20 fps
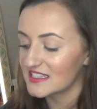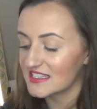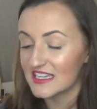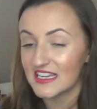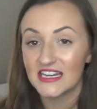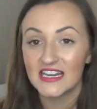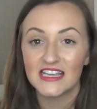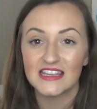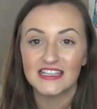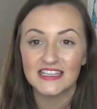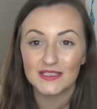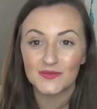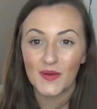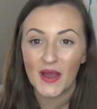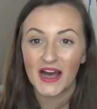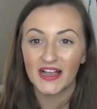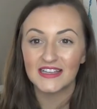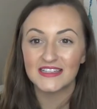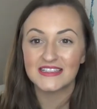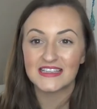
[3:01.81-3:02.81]
seen these
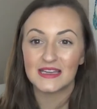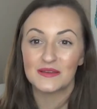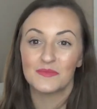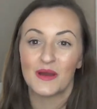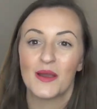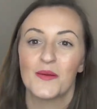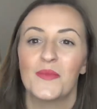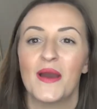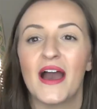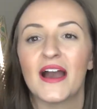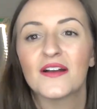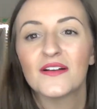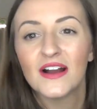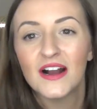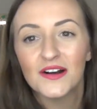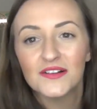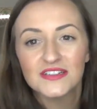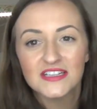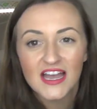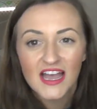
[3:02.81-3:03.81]
palettes in my
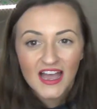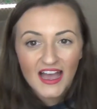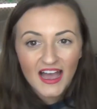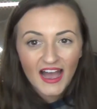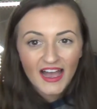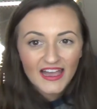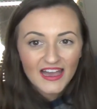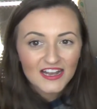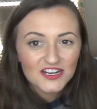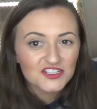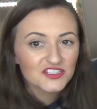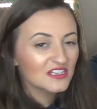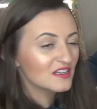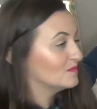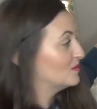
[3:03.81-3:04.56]
background. I actually